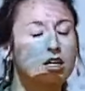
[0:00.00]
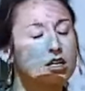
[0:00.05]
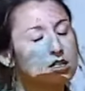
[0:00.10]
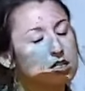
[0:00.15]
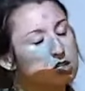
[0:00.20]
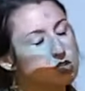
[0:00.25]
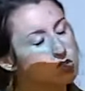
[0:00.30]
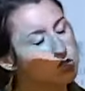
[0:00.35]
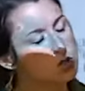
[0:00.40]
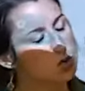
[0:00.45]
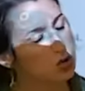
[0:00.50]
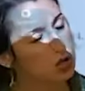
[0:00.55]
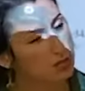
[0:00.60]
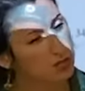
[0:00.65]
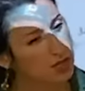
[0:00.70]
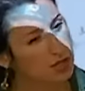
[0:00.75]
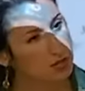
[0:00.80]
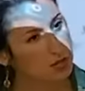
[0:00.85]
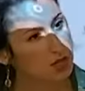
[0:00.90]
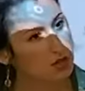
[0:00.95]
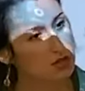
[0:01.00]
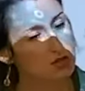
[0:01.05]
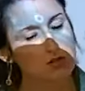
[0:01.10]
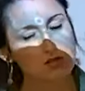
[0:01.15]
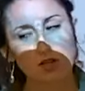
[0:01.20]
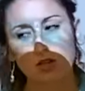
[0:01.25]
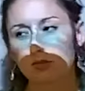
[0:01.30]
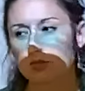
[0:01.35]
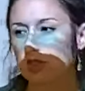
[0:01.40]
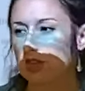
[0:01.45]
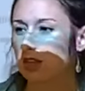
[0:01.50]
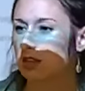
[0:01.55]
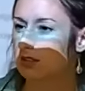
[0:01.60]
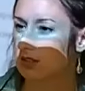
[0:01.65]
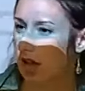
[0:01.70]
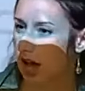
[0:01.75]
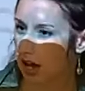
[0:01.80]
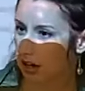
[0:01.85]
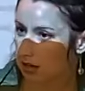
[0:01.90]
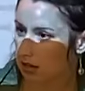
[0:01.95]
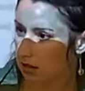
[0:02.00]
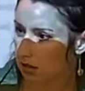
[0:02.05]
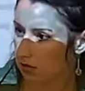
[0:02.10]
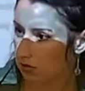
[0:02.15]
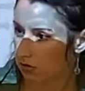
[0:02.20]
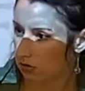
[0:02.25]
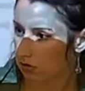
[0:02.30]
does dormant mean the same thing as active?